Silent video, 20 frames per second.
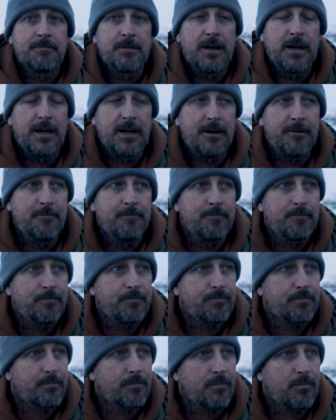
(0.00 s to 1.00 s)
Been
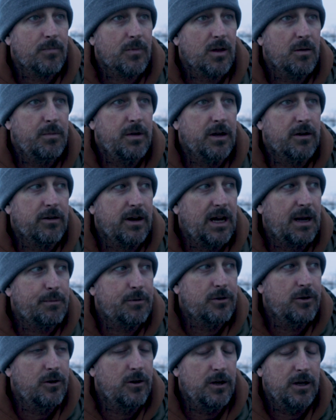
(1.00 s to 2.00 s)
a great
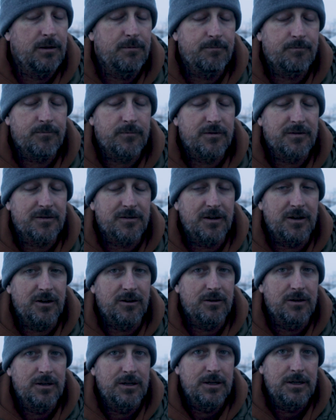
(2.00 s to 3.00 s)
opportunity, so
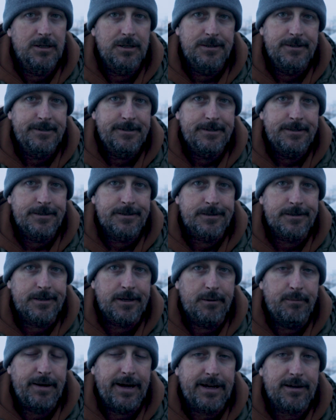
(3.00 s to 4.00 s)
you can
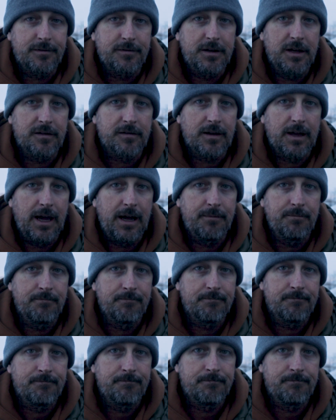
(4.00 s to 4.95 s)
come back and see us again.